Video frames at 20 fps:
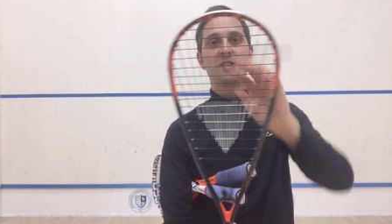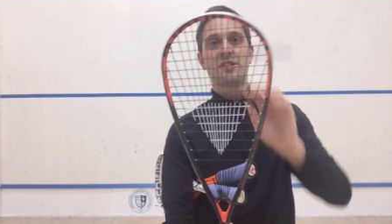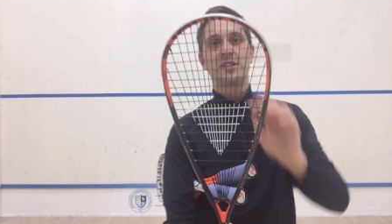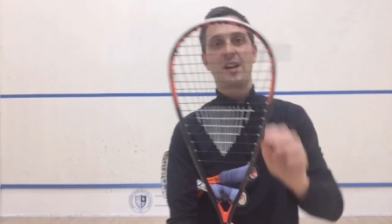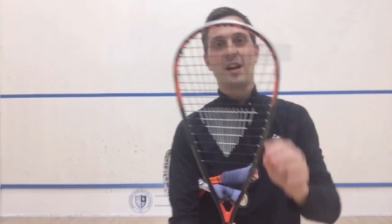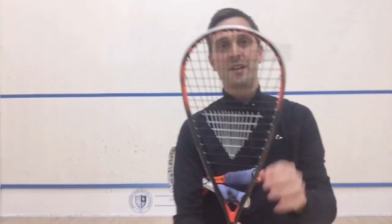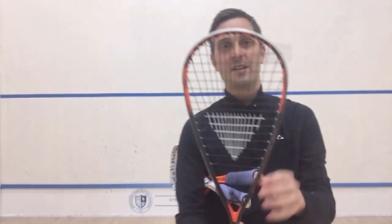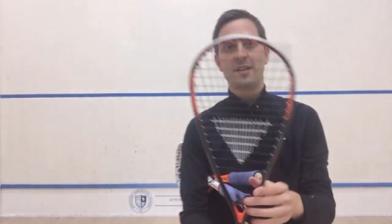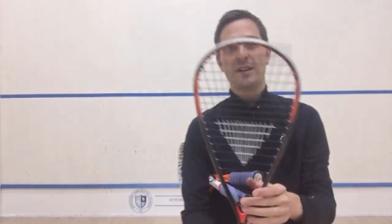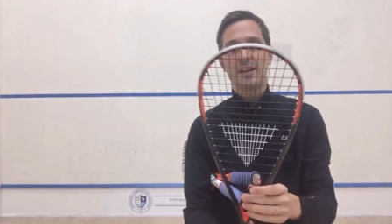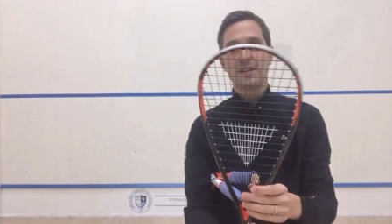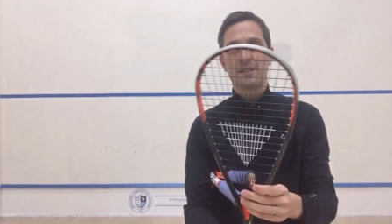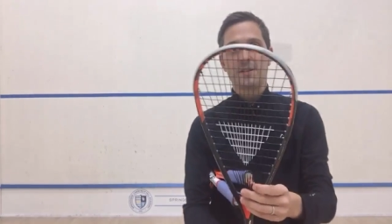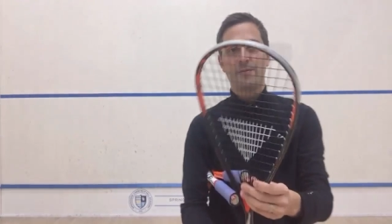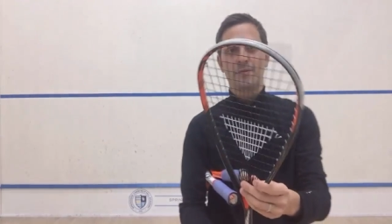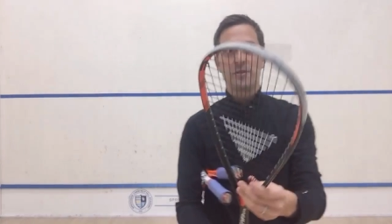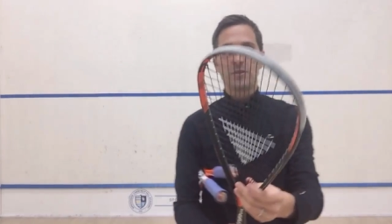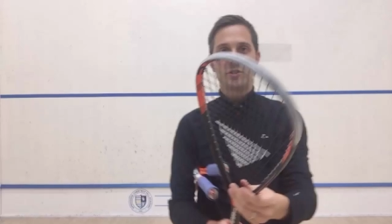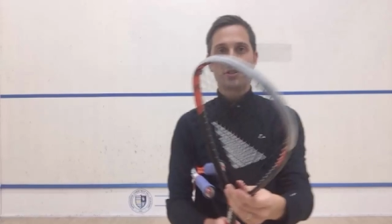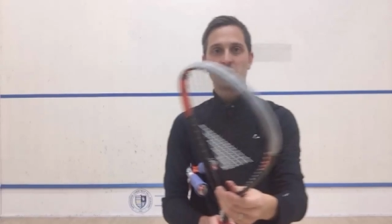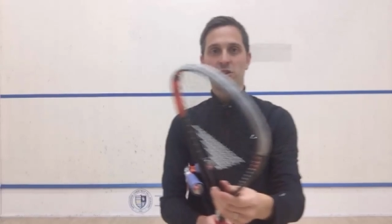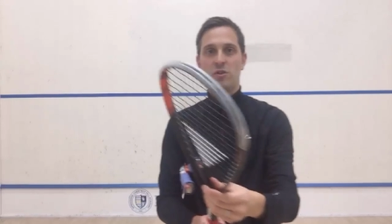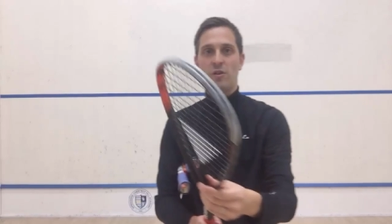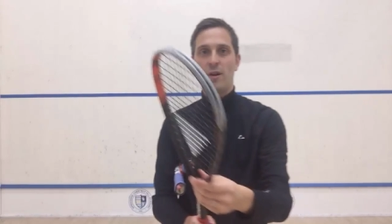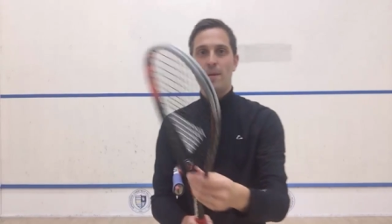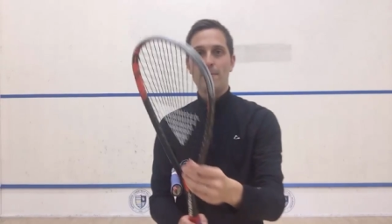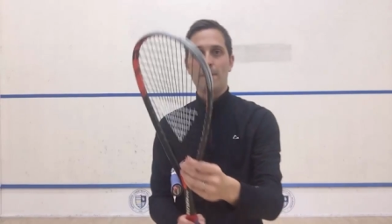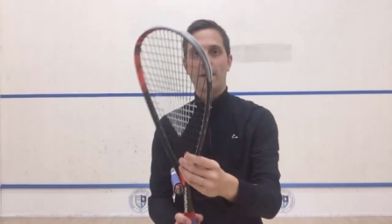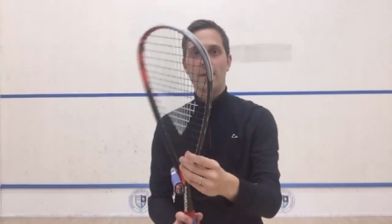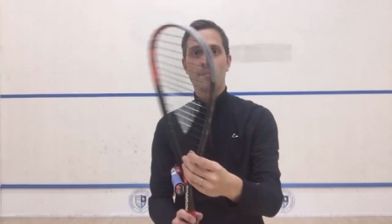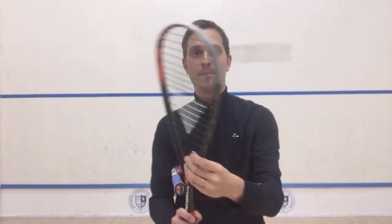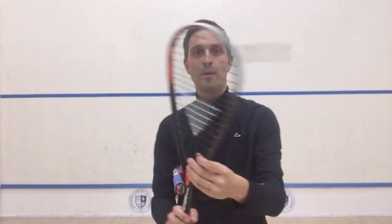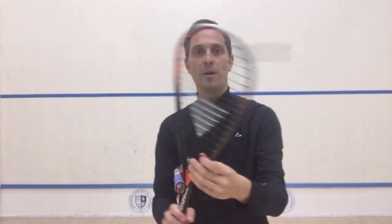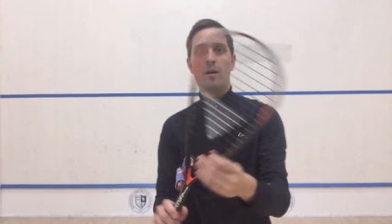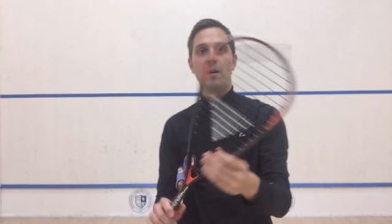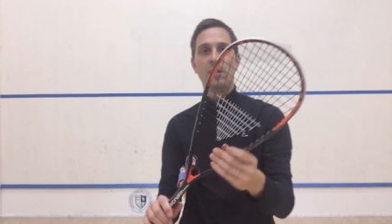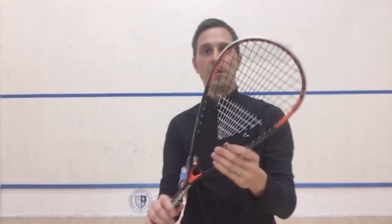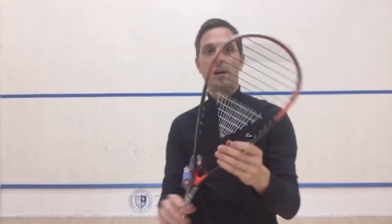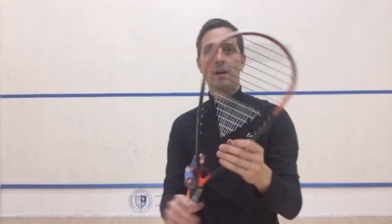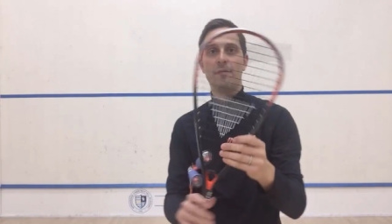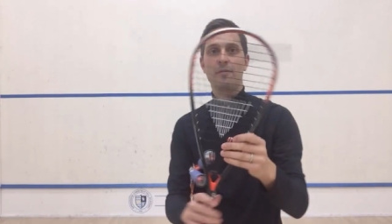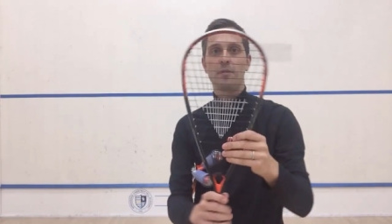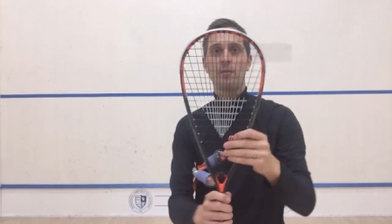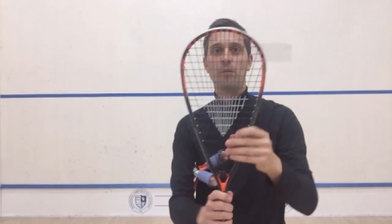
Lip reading: is kind of nice if you're scraping a ball off